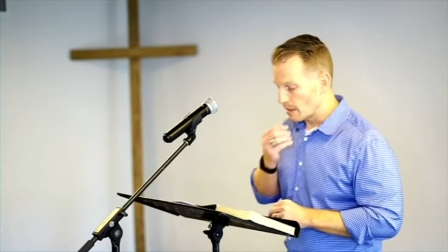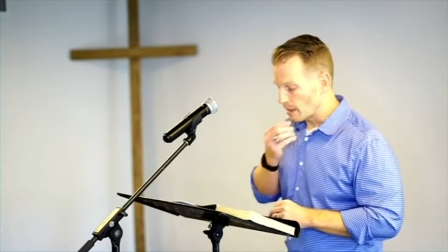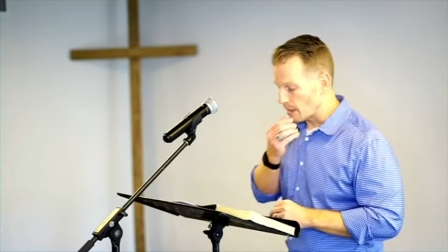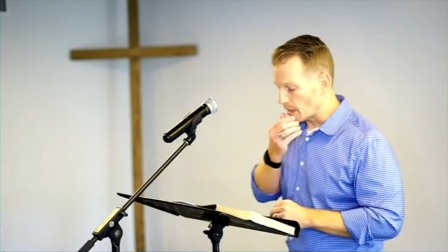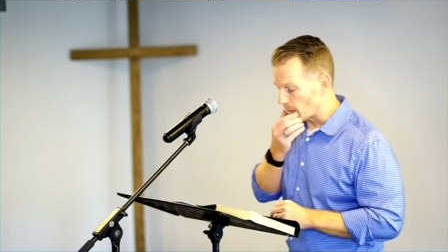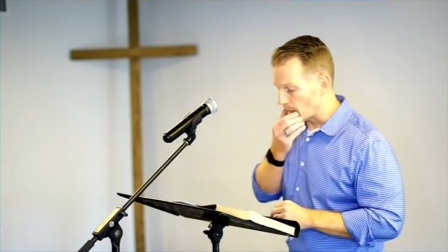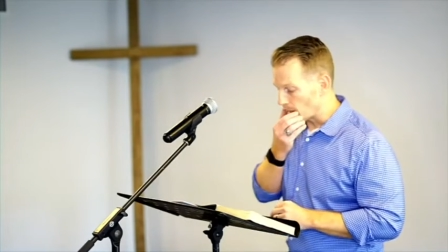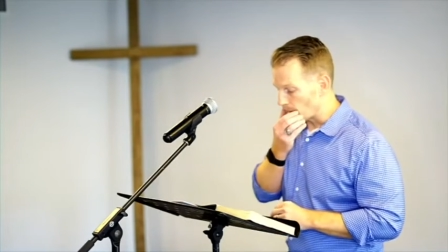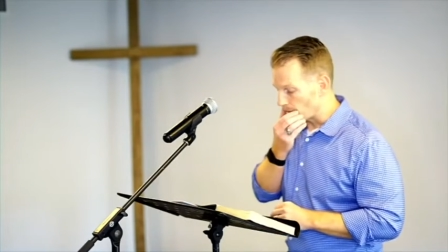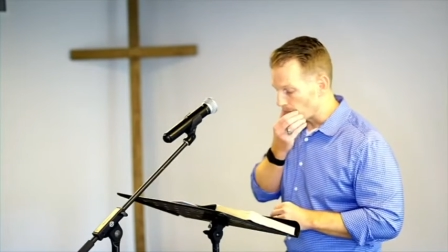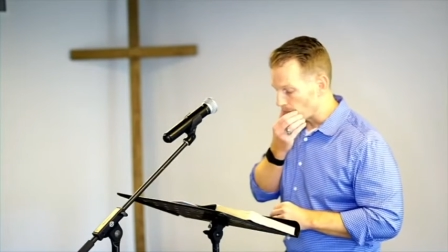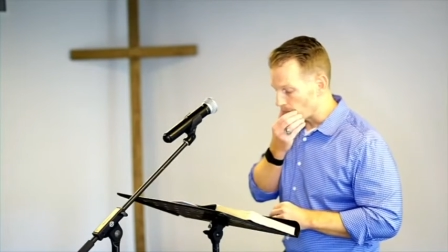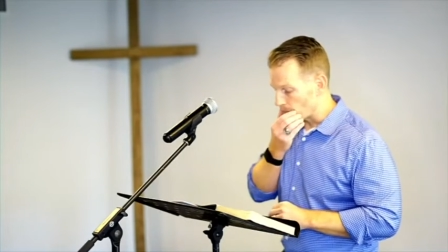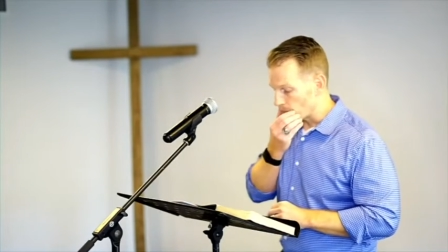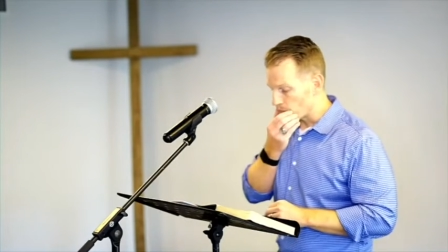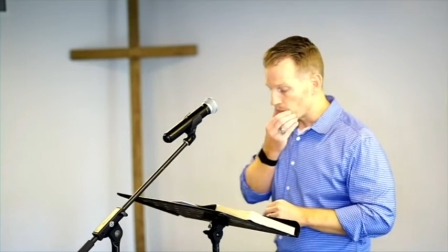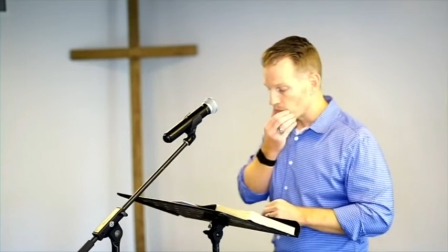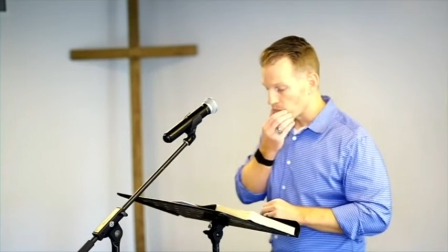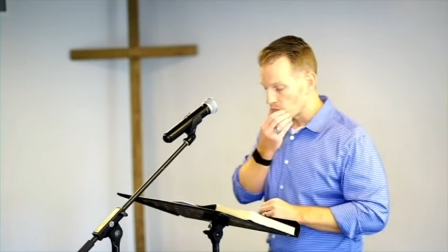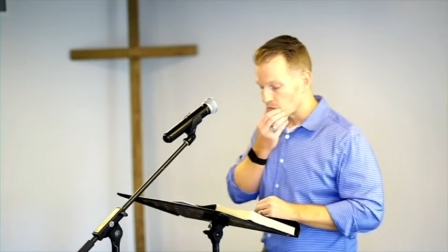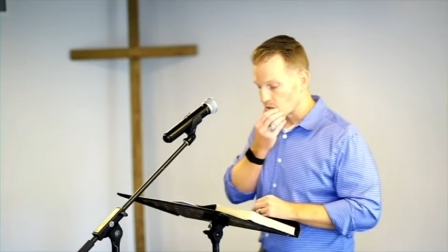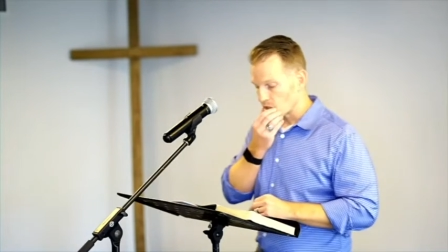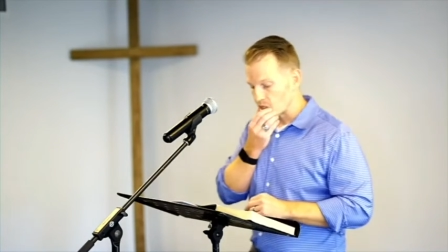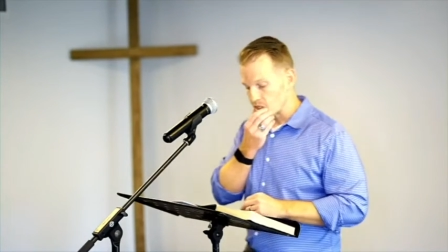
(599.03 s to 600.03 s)
Um,
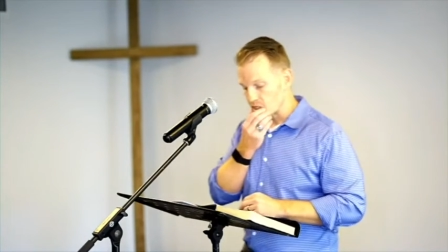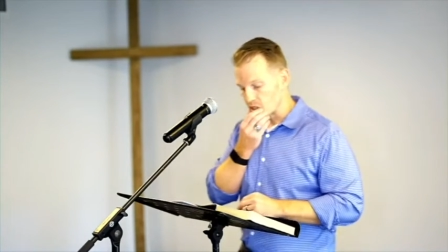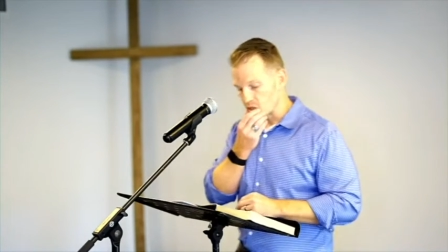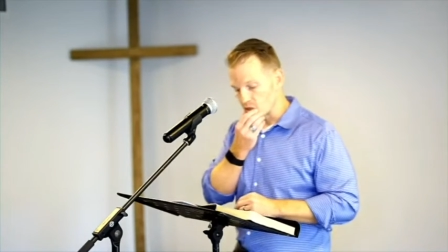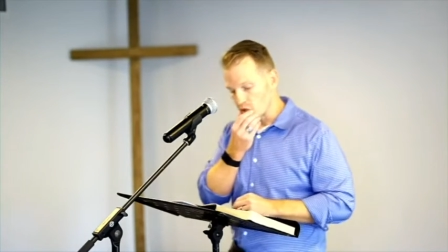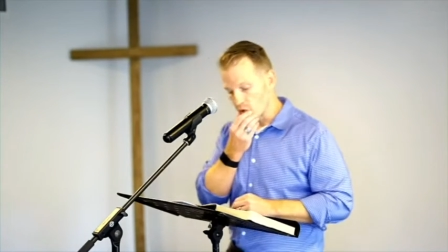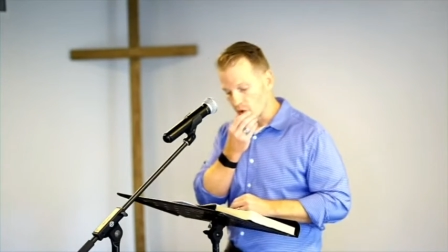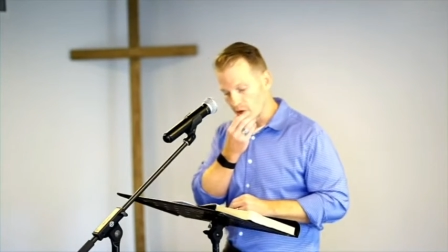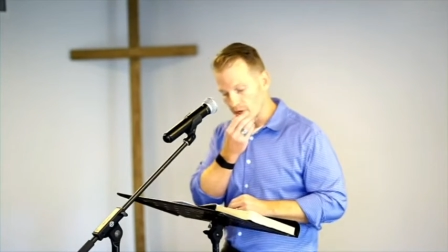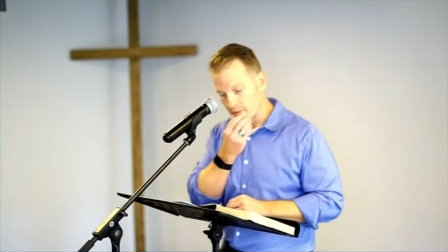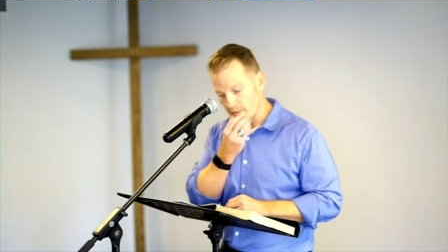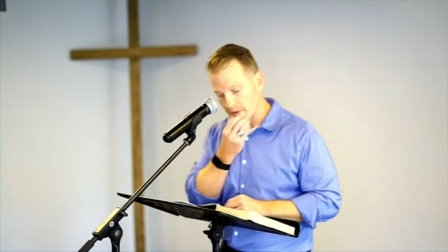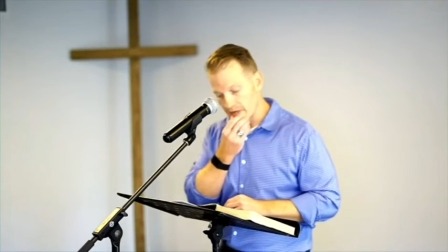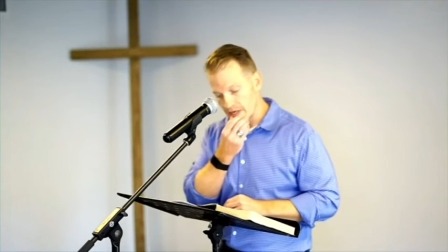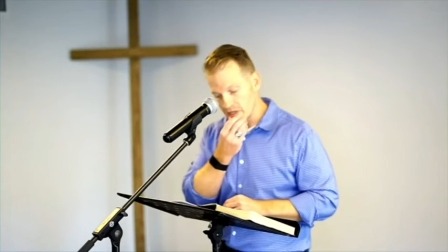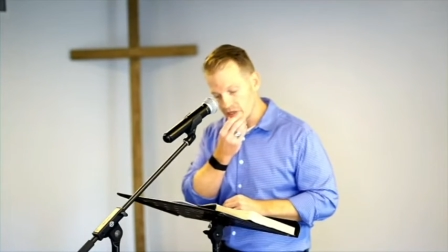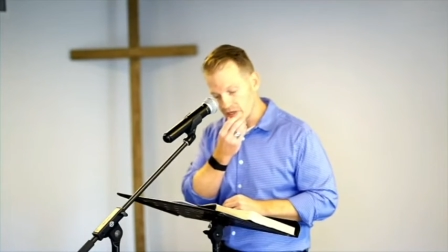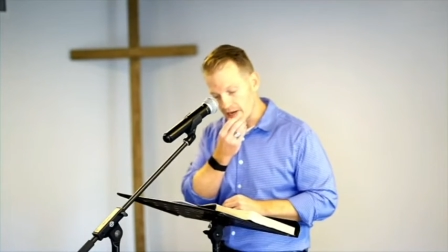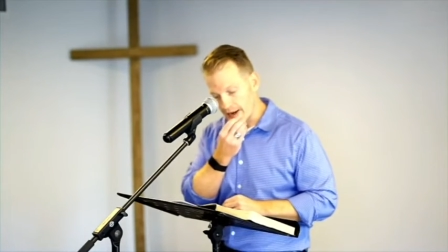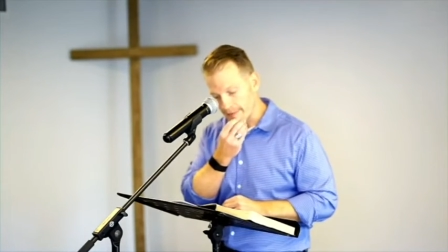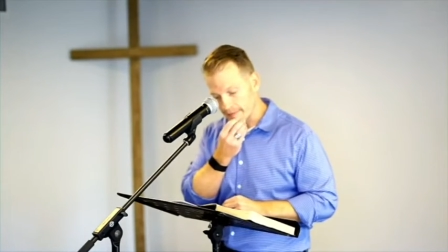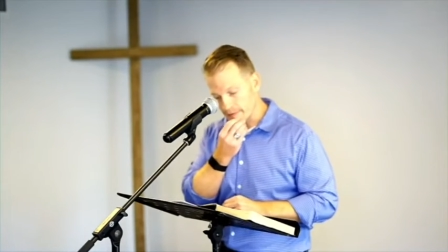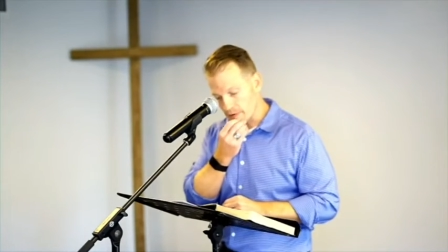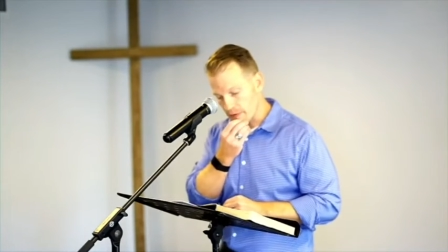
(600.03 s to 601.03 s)
so join me in
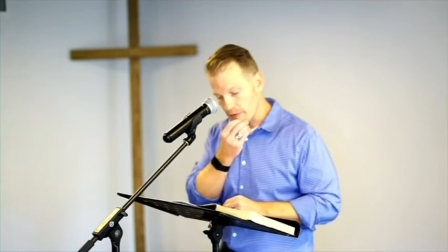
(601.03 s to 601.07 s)
chapter